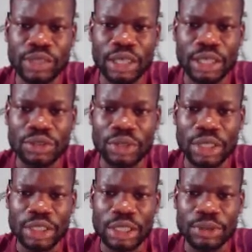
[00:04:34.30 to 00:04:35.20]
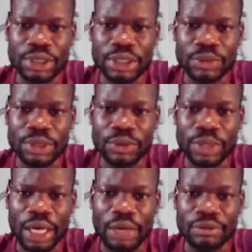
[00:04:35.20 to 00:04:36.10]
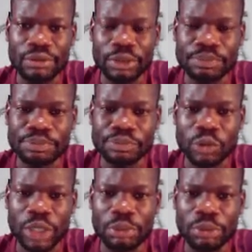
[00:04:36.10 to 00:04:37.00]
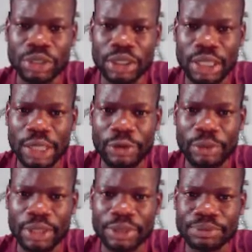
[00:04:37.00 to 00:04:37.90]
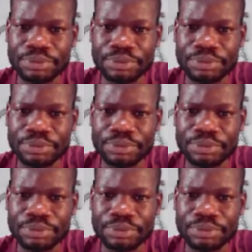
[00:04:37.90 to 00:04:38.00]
and so that's how we have we input the ARIMA